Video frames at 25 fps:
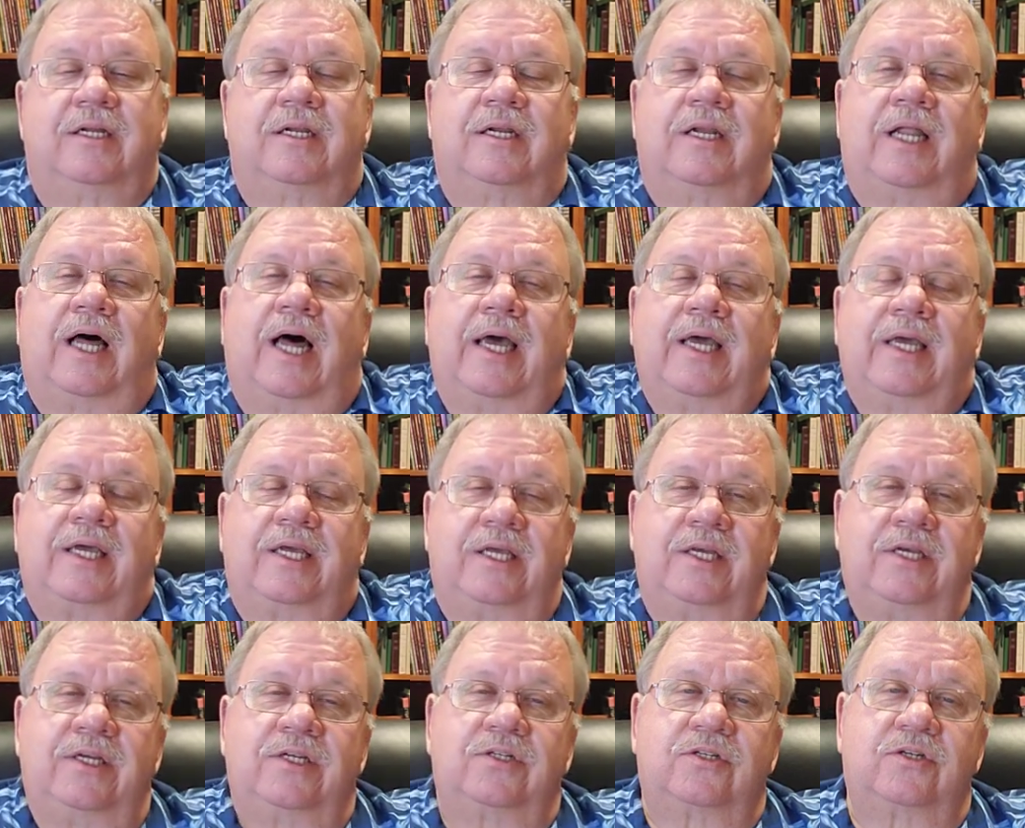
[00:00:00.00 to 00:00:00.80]
like
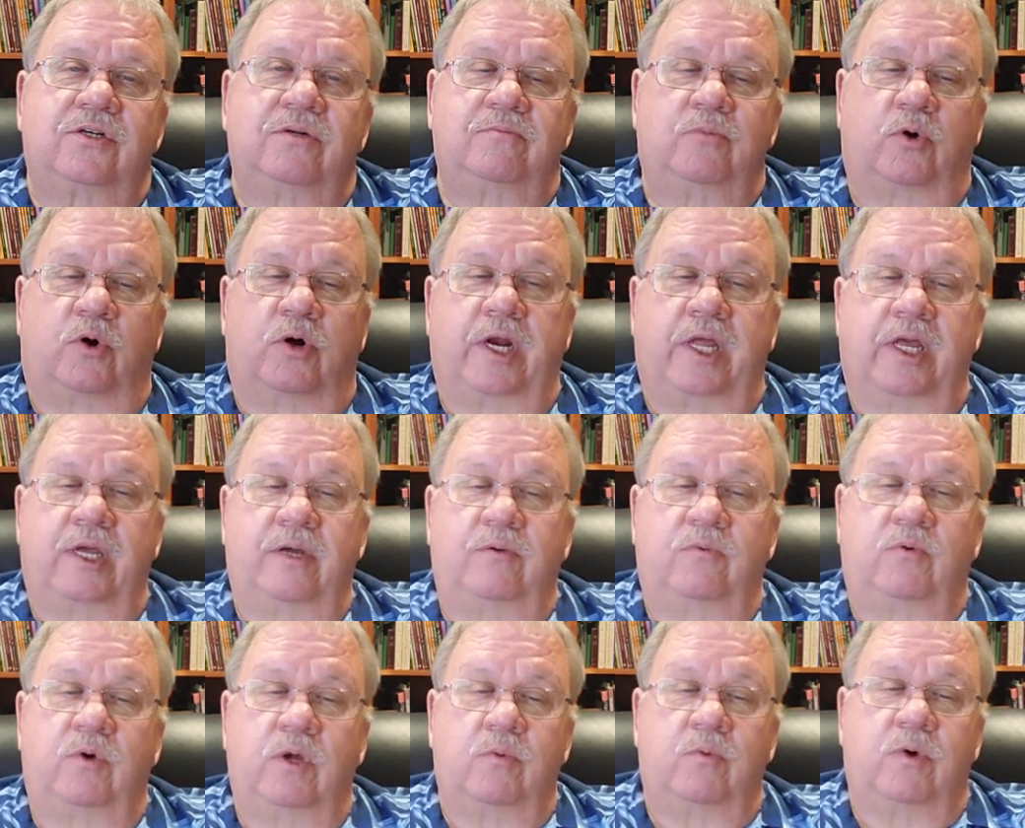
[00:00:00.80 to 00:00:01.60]
Easter
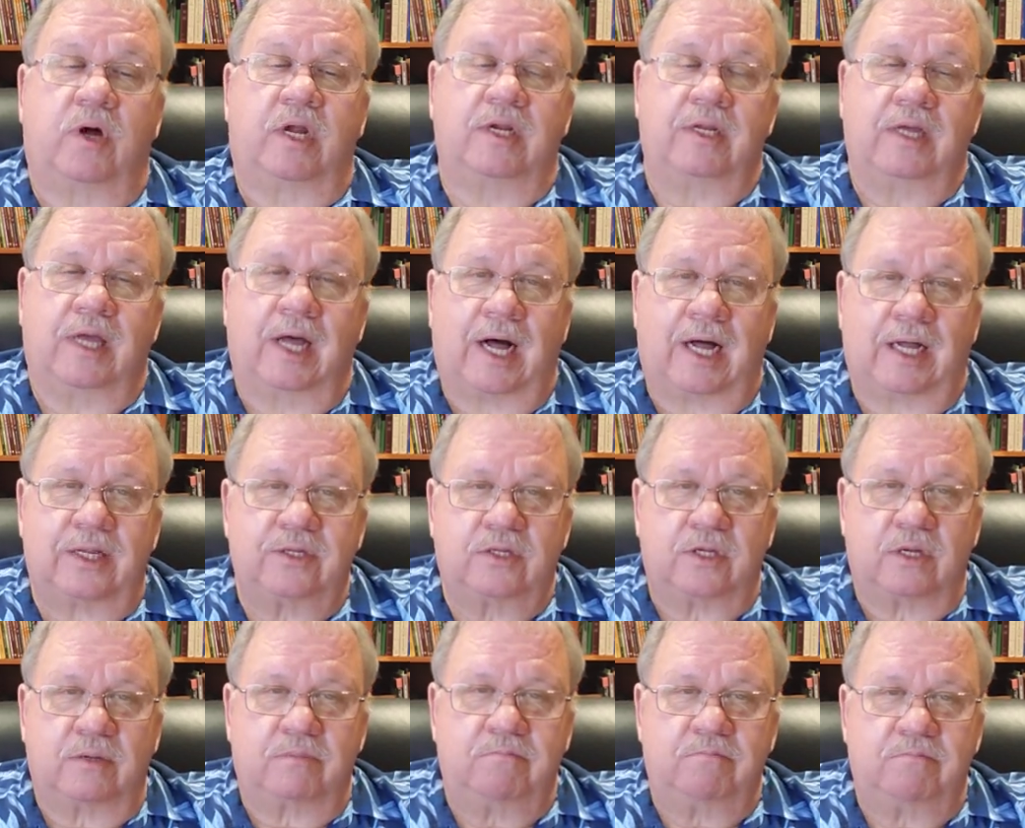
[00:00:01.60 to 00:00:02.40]
morning, we want
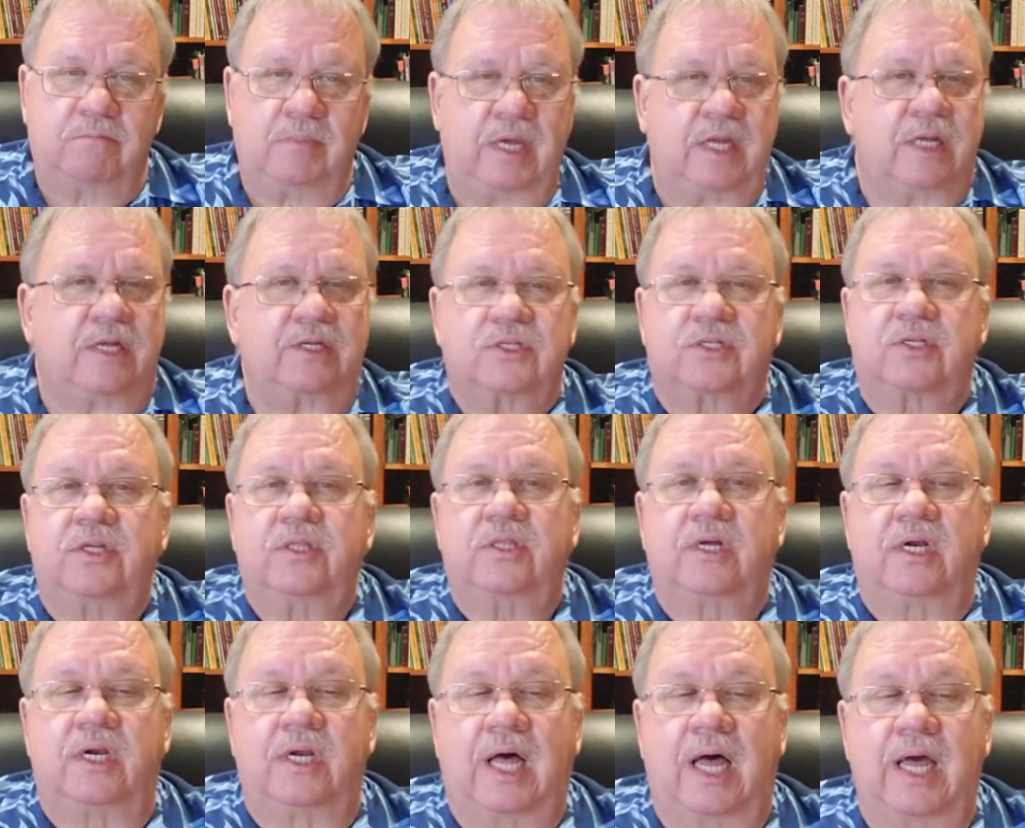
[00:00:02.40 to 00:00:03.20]
God to meet us
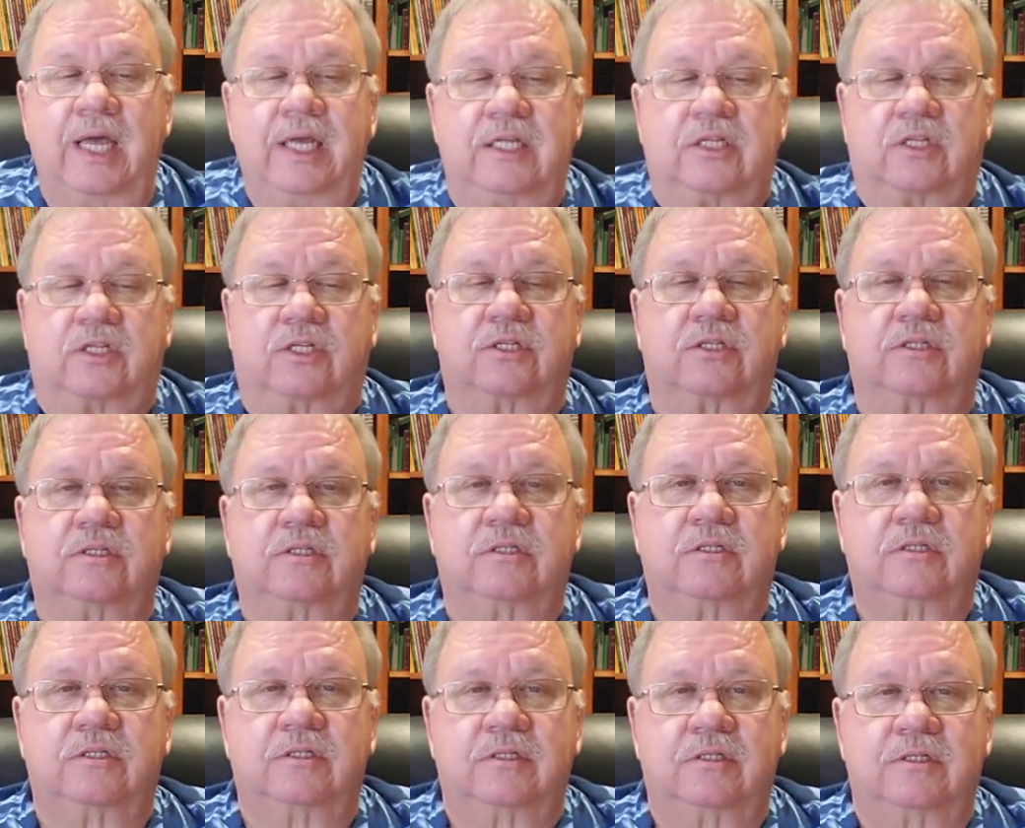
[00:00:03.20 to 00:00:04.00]
in the light,
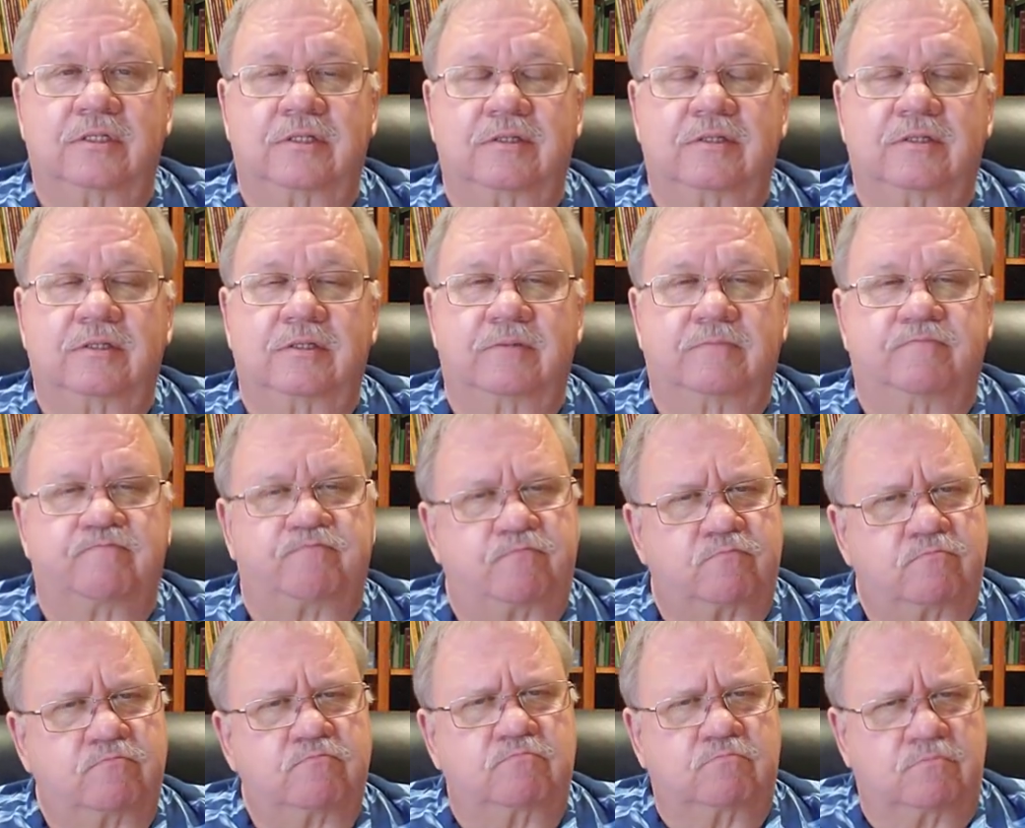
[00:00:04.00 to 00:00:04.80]

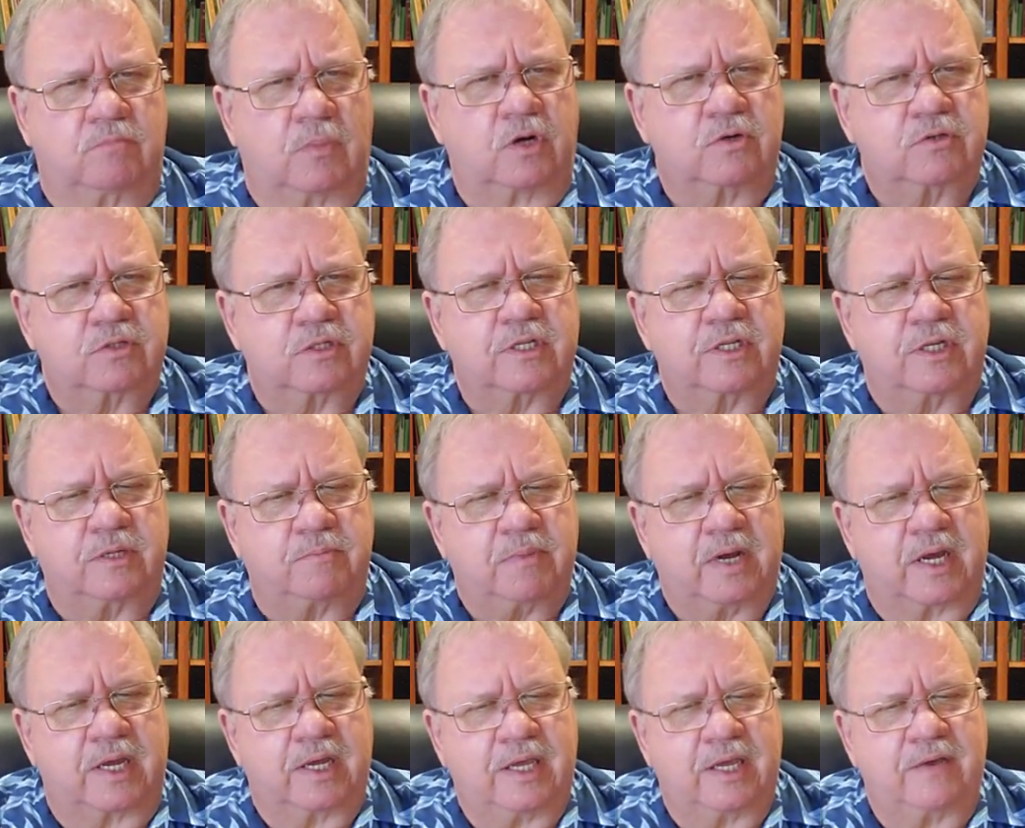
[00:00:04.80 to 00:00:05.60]
mostly
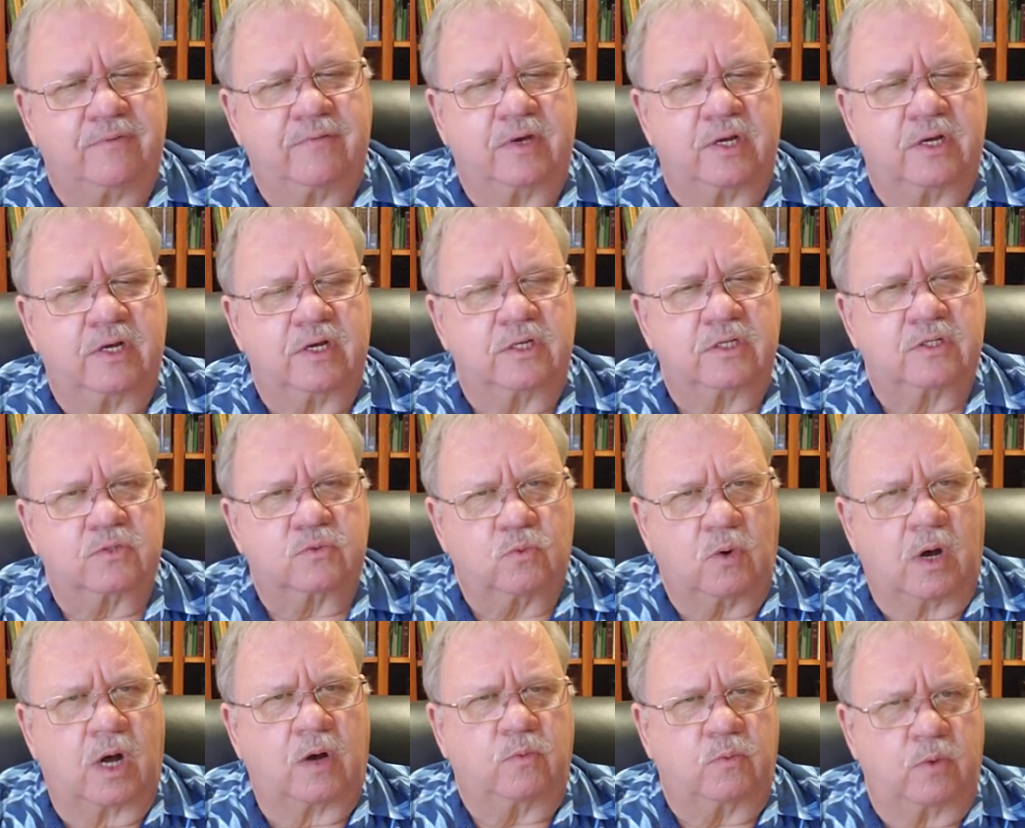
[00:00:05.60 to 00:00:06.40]
by giving us
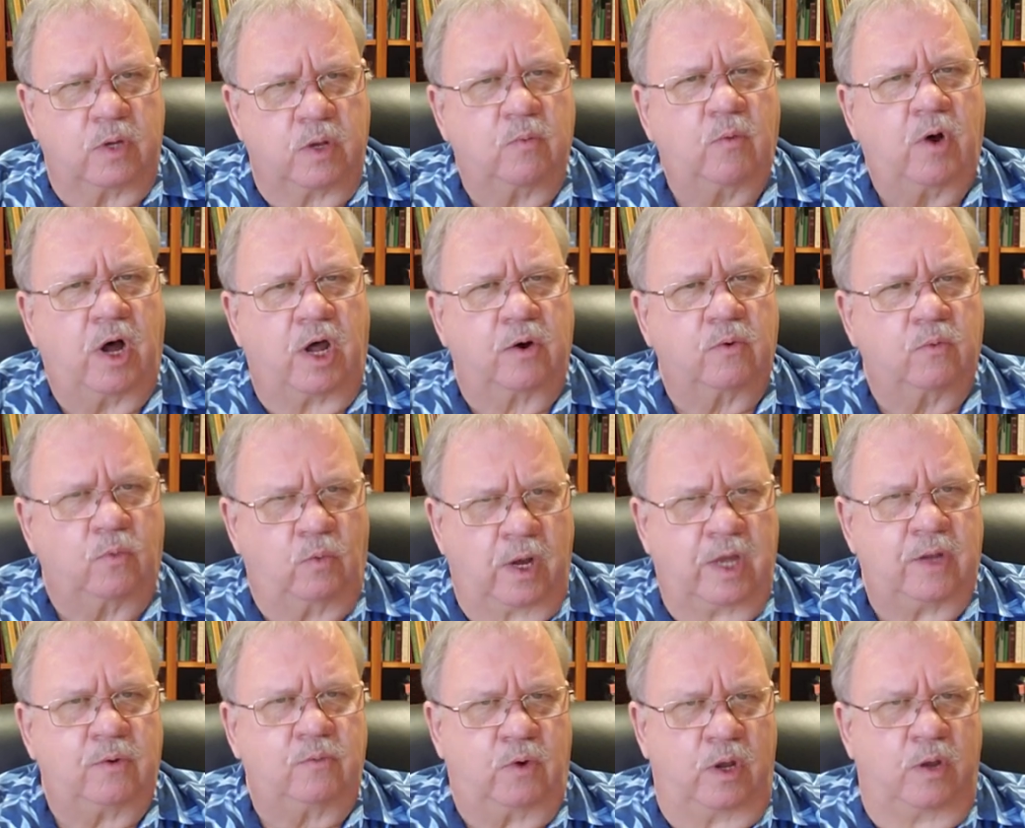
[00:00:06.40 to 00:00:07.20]
what we want
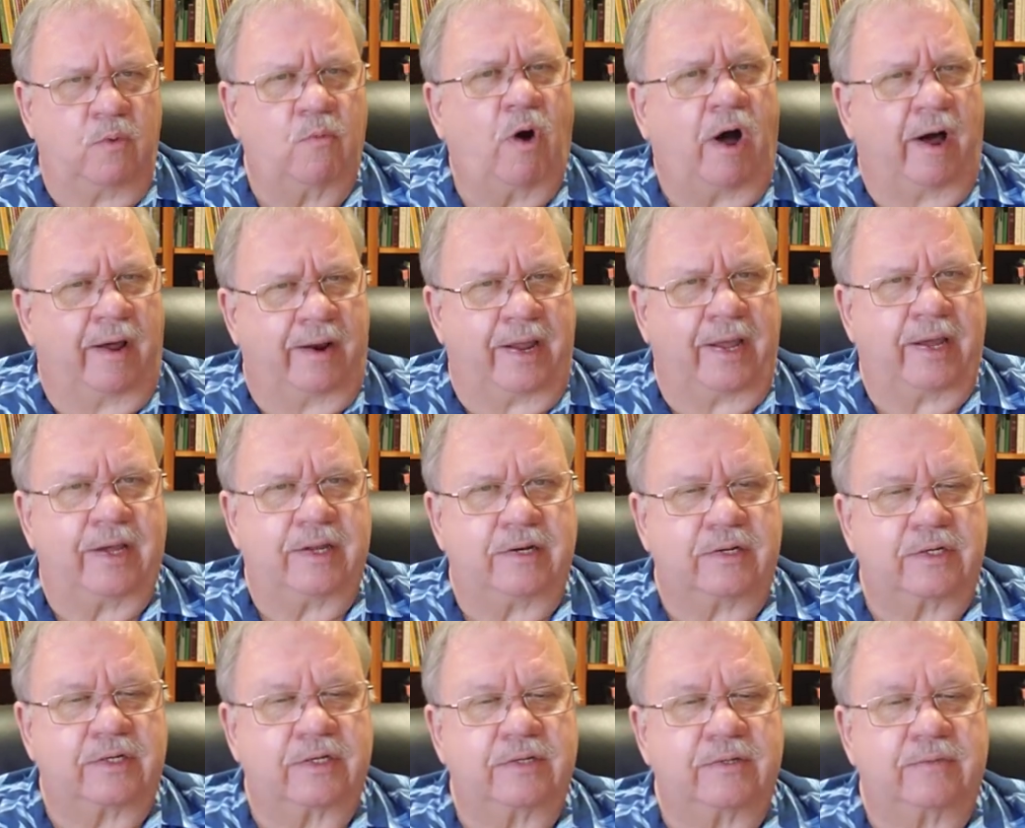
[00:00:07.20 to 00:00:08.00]
when we want
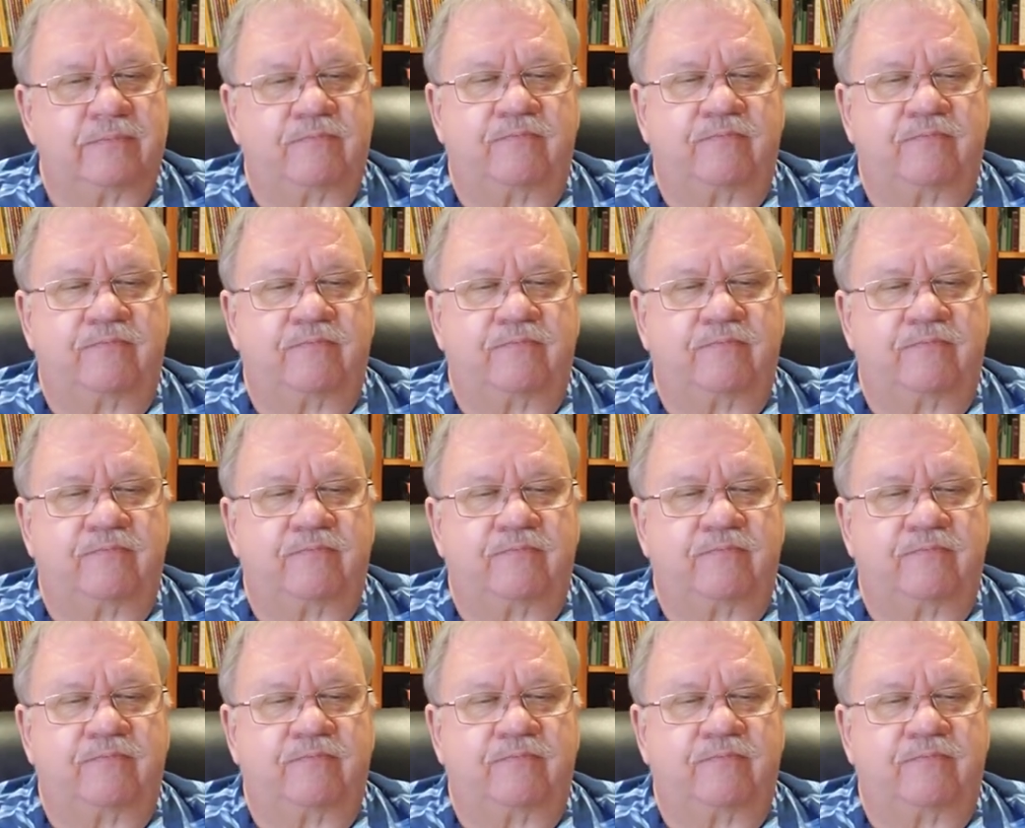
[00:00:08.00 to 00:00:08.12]
it.